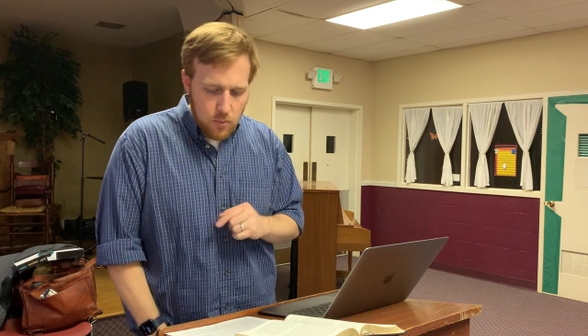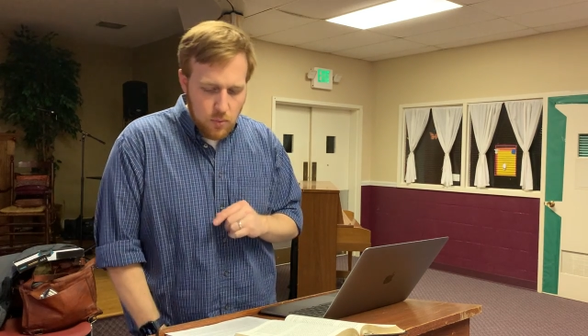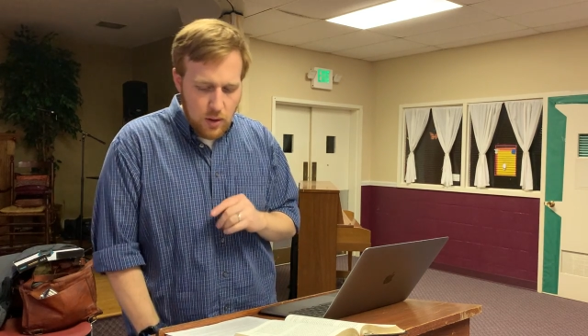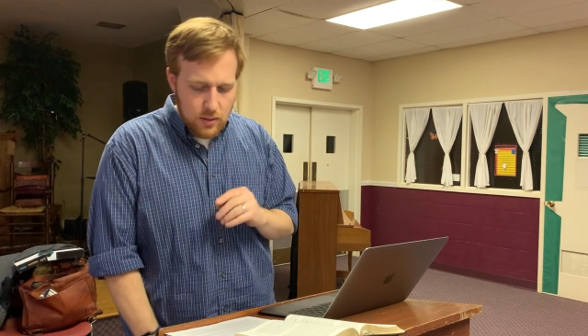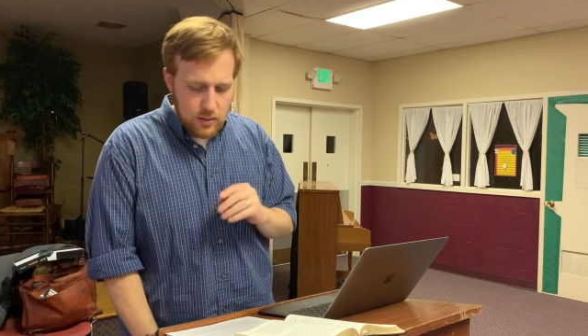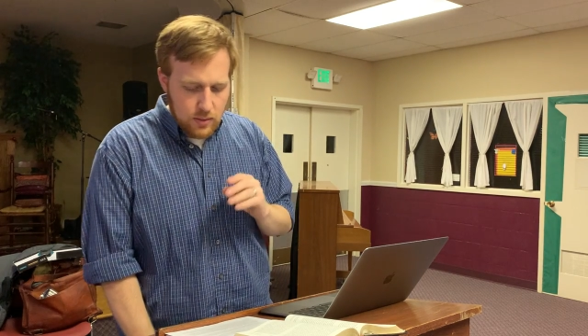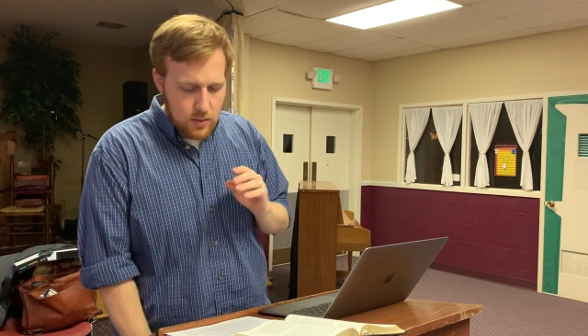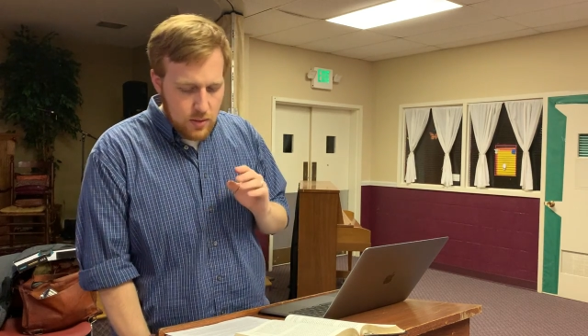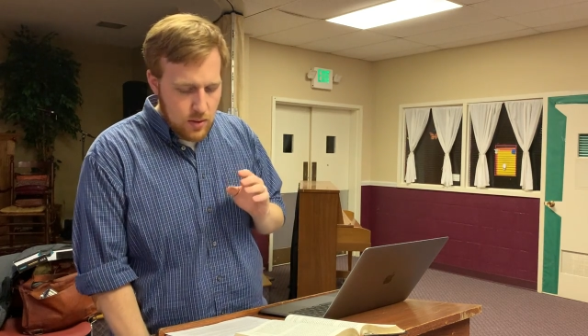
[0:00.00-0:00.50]

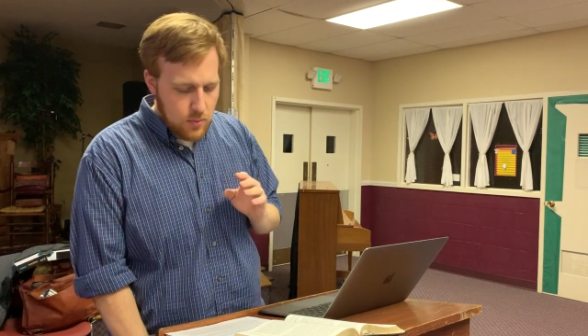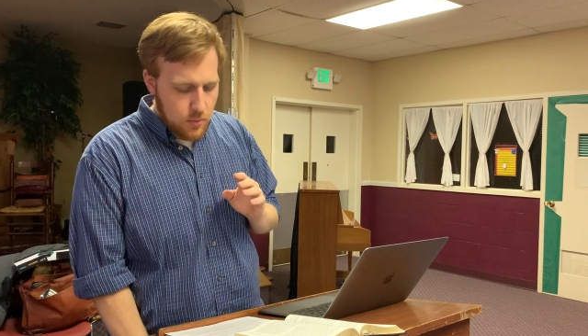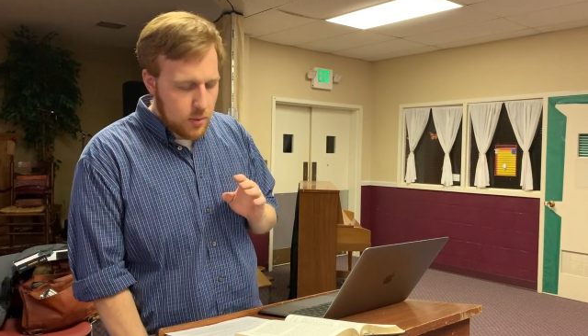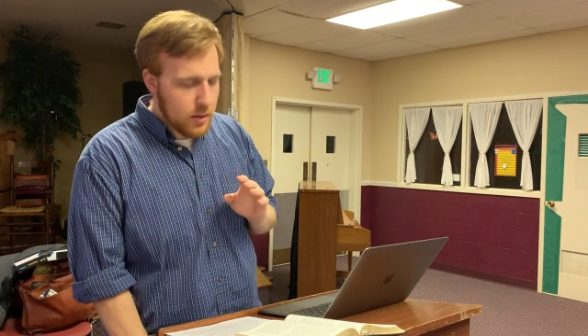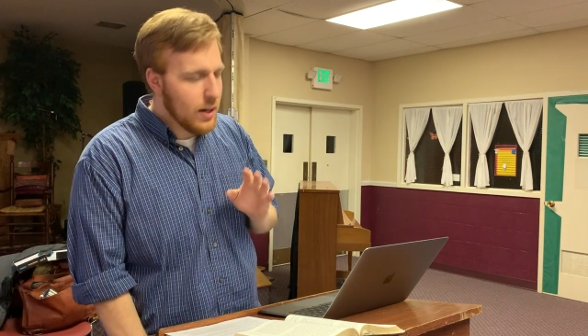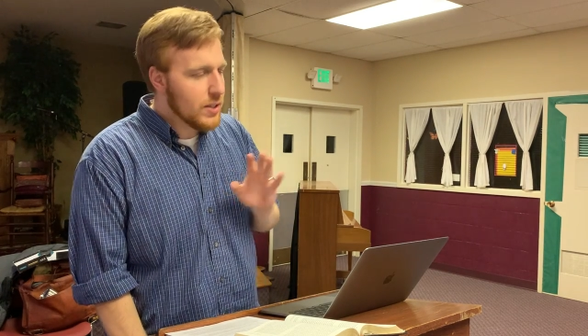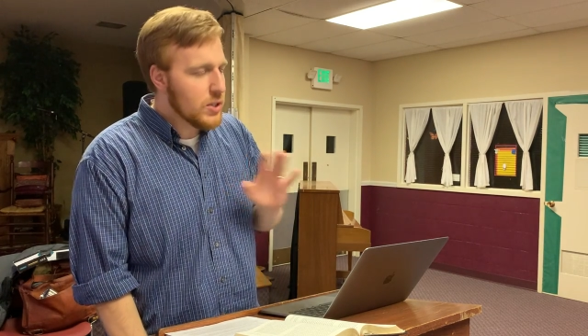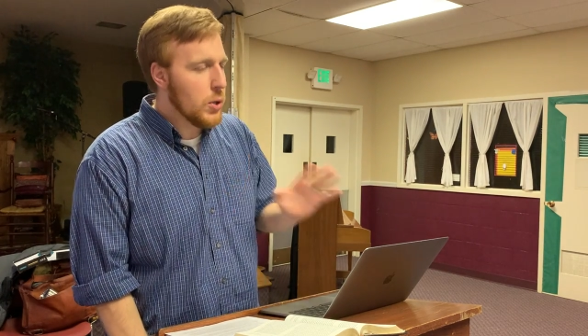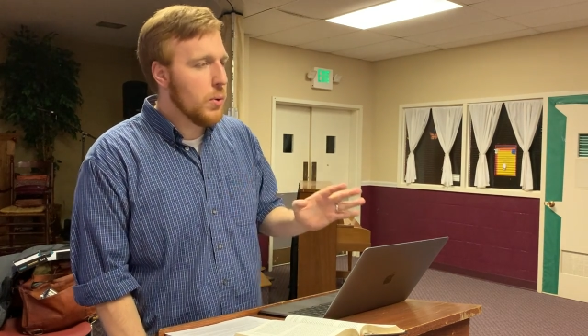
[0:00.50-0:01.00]
Well, we're
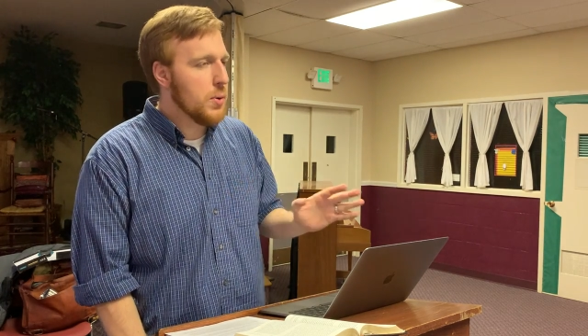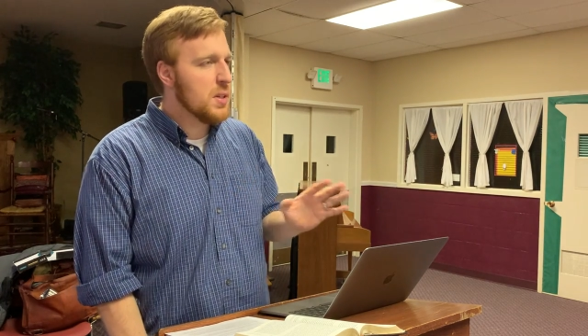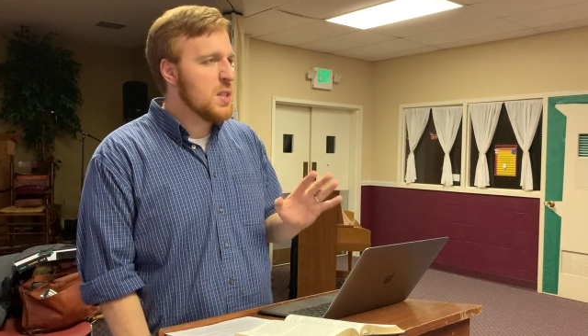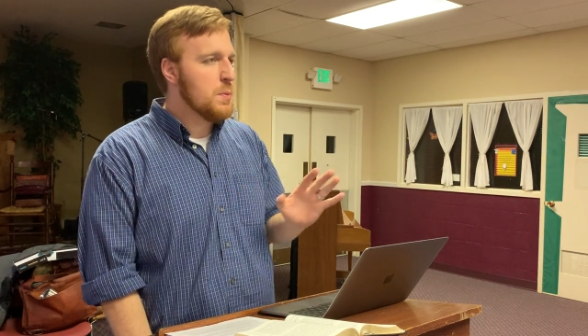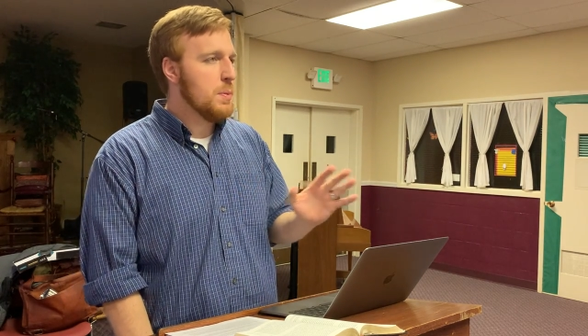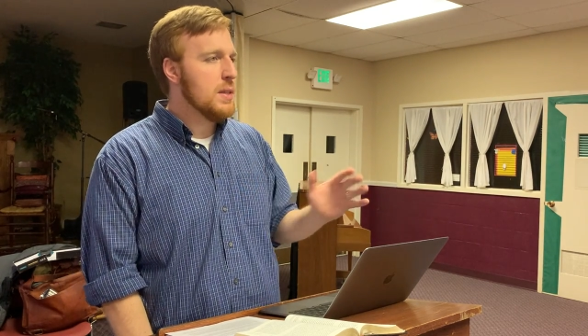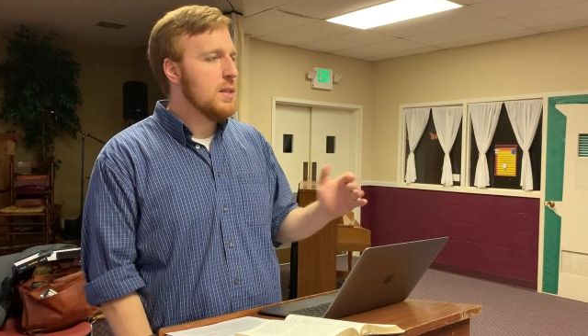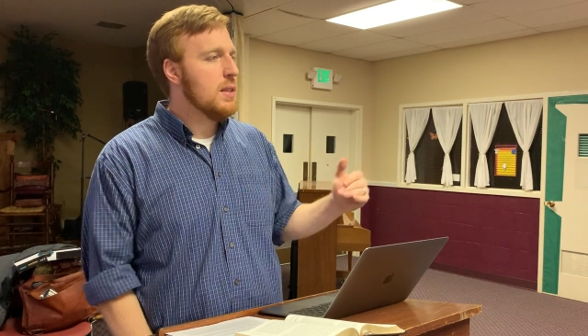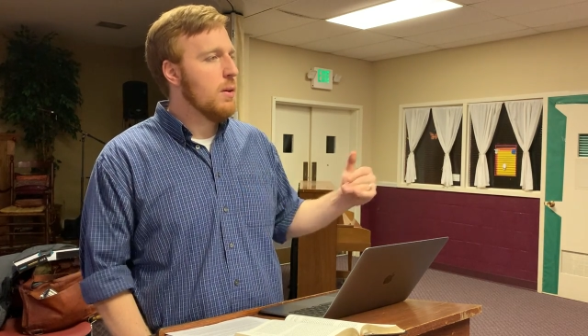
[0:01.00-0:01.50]
not told
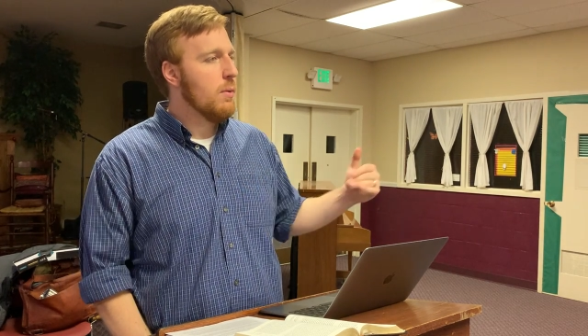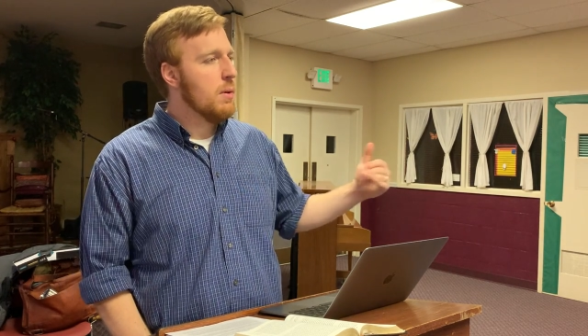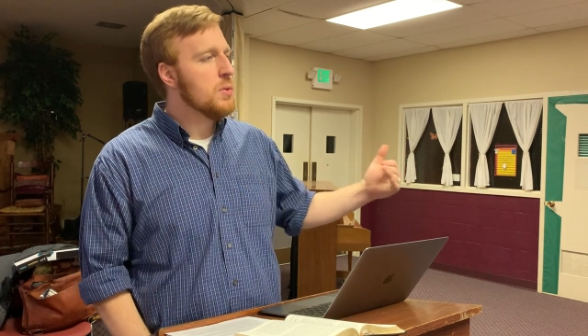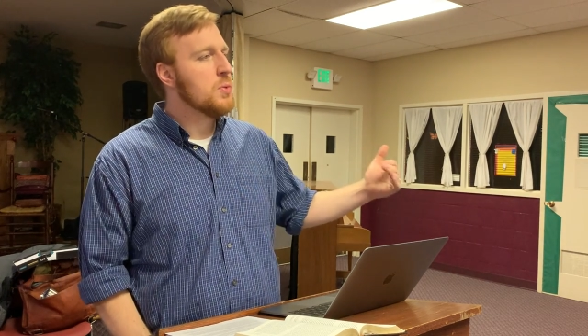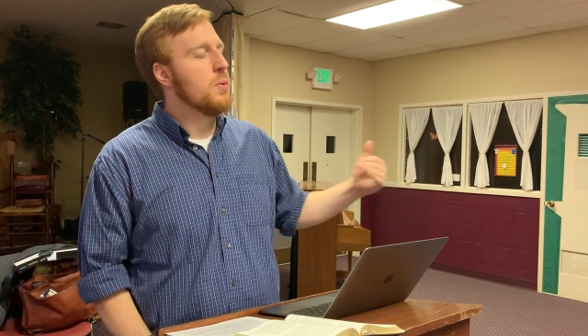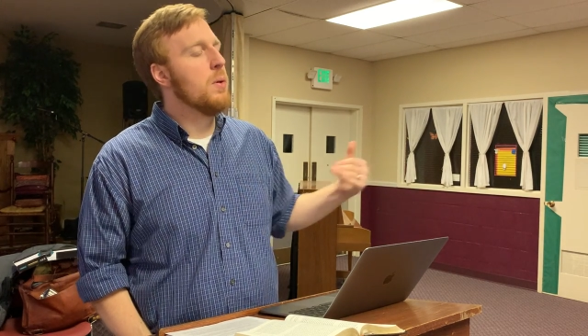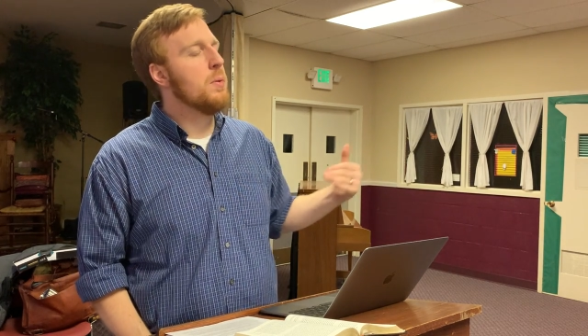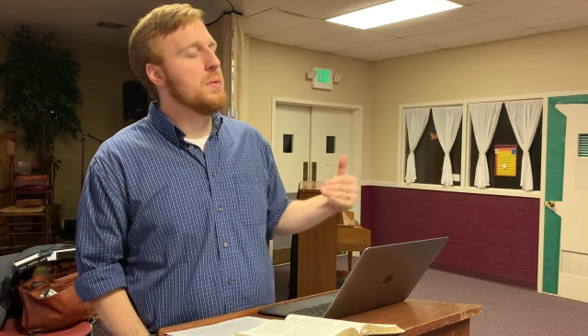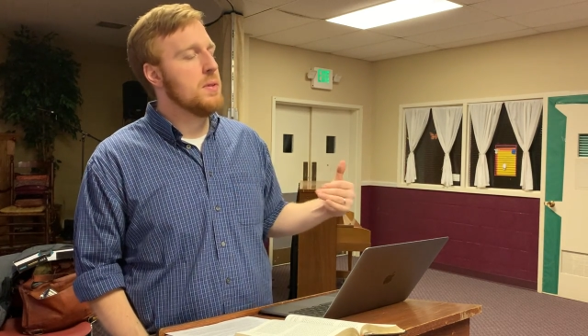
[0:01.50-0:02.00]
explicitly what
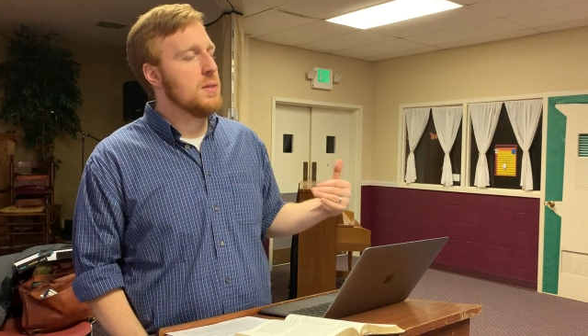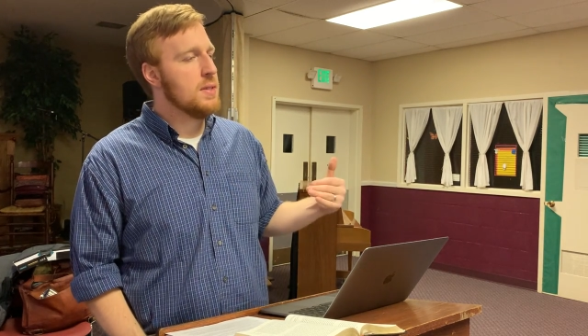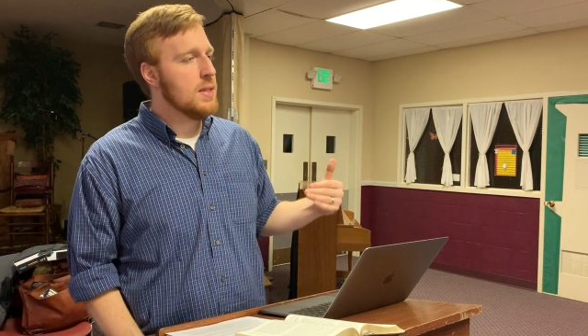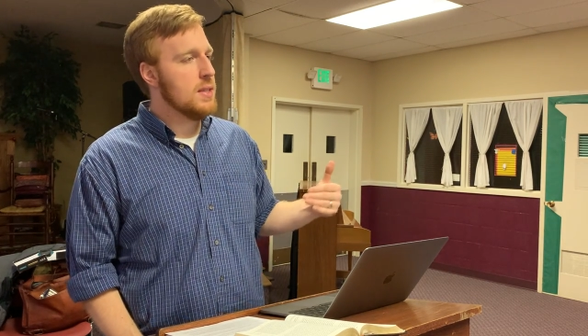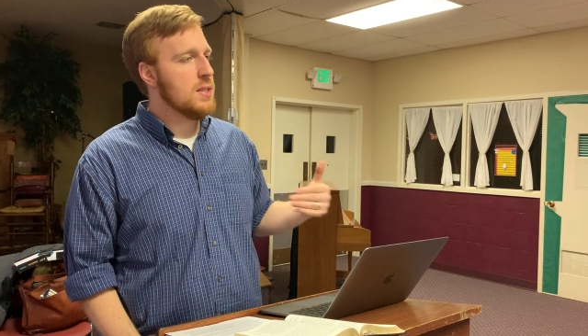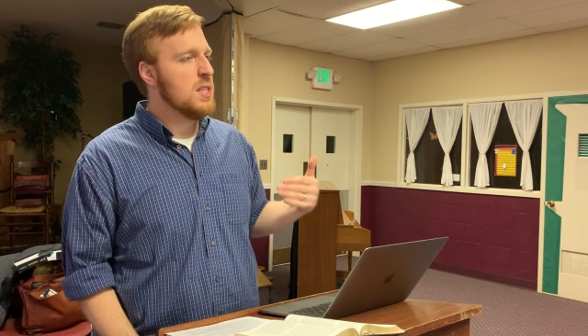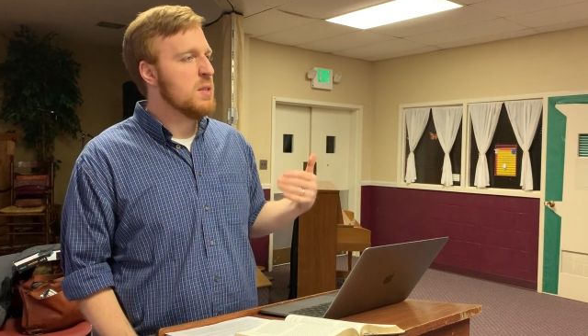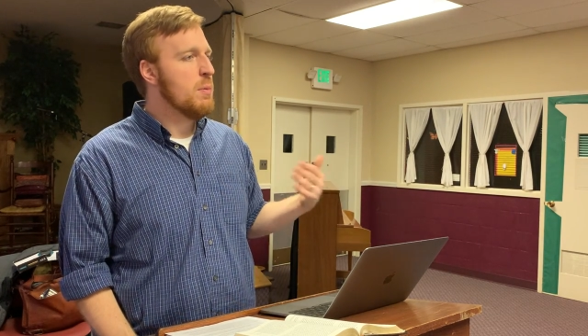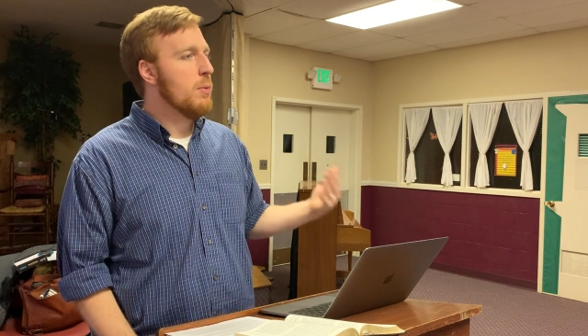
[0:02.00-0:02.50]
was wrong with the census,